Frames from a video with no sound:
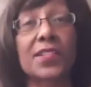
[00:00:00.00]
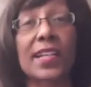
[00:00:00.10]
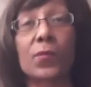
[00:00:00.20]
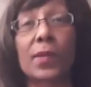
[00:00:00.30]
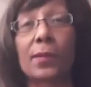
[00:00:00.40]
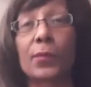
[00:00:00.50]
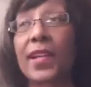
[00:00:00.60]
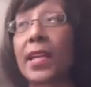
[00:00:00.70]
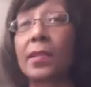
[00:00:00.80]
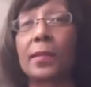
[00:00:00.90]
That's when I'll
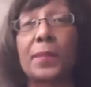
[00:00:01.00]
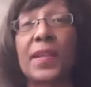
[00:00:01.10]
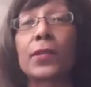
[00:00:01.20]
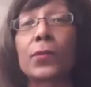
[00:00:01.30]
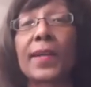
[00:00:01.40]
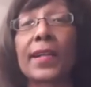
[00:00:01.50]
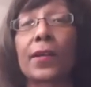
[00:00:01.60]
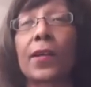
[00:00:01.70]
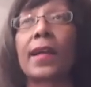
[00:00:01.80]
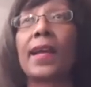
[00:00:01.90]
bring in the bigger
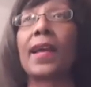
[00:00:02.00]
rigger,